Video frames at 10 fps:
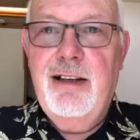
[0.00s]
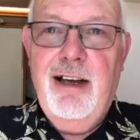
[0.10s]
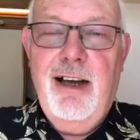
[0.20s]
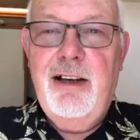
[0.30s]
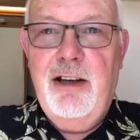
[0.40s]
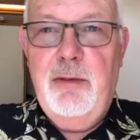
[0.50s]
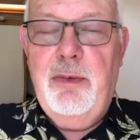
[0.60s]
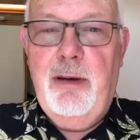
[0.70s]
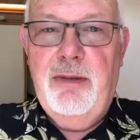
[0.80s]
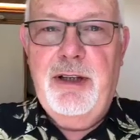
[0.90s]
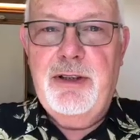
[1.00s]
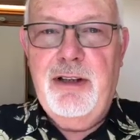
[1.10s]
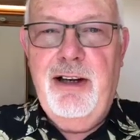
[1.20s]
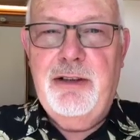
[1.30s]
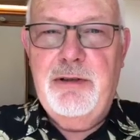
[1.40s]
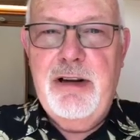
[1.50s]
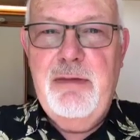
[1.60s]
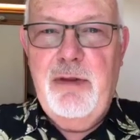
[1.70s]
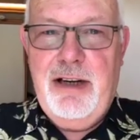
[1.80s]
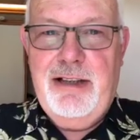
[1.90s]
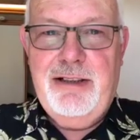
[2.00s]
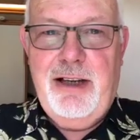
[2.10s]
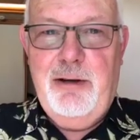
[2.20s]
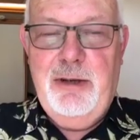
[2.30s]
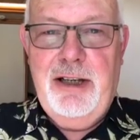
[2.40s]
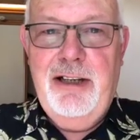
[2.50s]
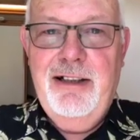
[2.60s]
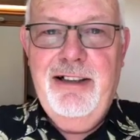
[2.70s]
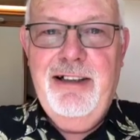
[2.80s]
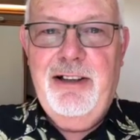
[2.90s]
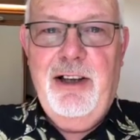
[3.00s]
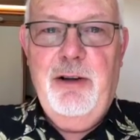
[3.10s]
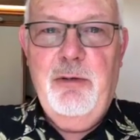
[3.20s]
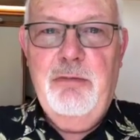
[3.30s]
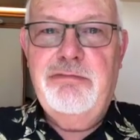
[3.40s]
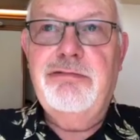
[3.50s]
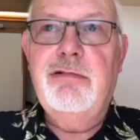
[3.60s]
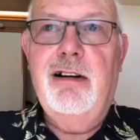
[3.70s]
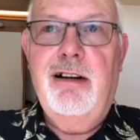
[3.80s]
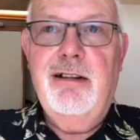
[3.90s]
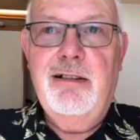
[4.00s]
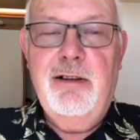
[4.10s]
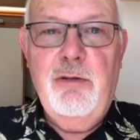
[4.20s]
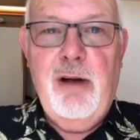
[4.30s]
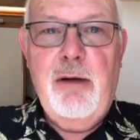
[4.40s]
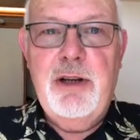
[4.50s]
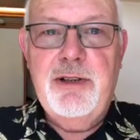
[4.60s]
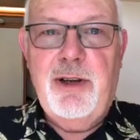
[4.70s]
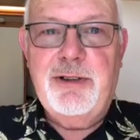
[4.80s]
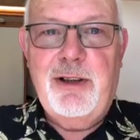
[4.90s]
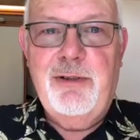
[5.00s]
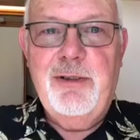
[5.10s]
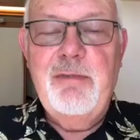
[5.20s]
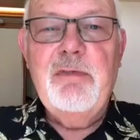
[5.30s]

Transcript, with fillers: I'm going to publish a dream wedding ceremony that, whoa, wow your socks off.